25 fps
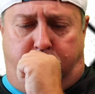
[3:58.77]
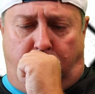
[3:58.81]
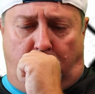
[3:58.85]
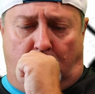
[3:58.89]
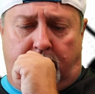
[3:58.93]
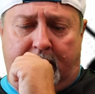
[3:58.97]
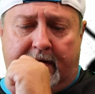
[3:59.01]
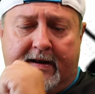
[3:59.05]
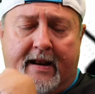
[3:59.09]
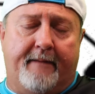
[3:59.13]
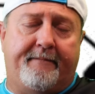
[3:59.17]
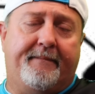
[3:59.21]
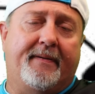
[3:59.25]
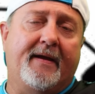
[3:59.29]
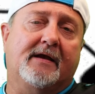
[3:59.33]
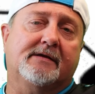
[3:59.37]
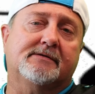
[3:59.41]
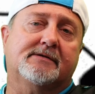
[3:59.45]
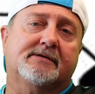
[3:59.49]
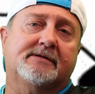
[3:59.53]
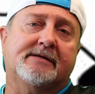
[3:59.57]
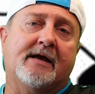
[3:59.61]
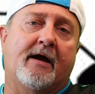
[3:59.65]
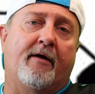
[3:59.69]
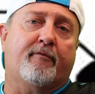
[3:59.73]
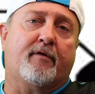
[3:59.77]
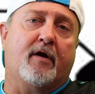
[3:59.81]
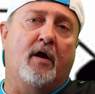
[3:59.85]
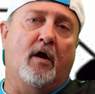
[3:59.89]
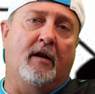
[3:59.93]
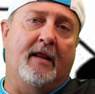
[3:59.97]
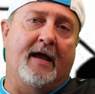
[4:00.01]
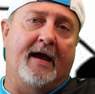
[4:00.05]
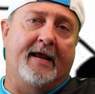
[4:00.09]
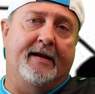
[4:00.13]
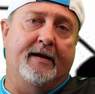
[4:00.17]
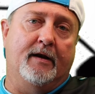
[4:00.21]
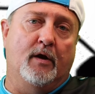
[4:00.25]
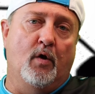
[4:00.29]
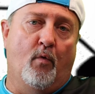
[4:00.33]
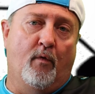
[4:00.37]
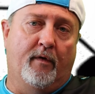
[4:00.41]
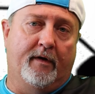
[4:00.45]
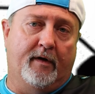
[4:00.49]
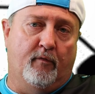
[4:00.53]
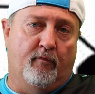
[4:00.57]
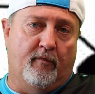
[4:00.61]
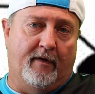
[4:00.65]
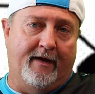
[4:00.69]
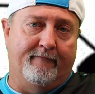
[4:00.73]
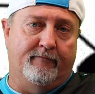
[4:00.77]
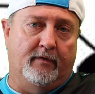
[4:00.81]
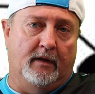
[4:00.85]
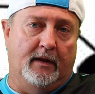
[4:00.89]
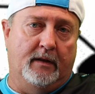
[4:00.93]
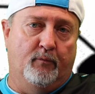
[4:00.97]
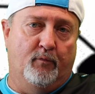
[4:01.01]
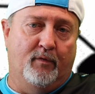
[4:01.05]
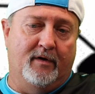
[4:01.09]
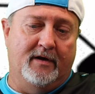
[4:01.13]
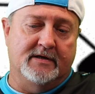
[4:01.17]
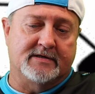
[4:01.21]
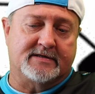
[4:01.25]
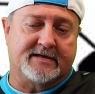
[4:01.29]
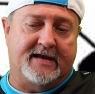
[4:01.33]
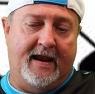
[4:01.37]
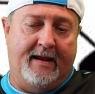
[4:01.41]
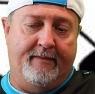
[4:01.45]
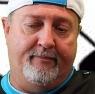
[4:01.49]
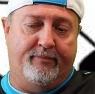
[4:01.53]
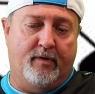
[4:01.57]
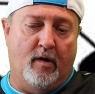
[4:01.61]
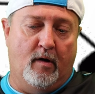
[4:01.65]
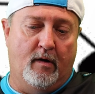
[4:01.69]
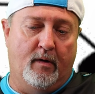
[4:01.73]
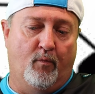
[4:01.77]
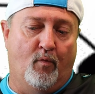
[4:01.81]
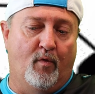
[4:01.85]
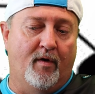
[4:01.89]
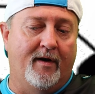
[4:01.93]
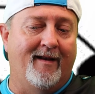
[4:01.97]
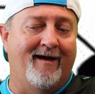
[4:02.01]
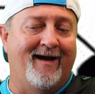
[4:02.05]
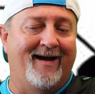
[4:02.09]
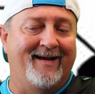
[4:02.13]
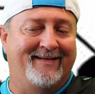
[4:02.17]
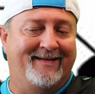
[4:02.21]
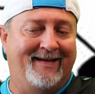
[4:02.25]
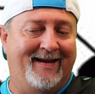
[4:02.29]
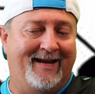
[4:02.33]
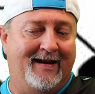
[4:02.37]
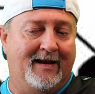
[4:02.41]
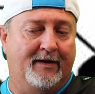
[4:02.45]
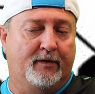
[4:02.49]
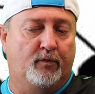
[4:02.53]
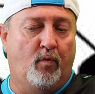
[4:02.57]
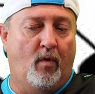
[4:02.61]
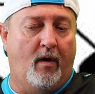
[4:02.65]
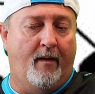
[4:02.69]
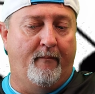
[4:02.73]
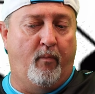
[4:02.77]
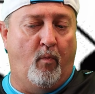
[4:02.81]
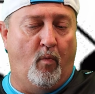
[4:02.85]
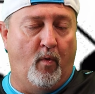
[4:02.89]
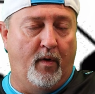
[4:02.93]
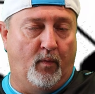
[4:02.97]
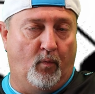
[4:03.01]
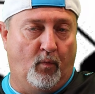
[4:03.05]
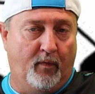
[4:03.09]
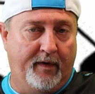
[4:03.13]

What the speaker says: And I picked South Carolina to go into Greenville and win this game 31-19, a 12-point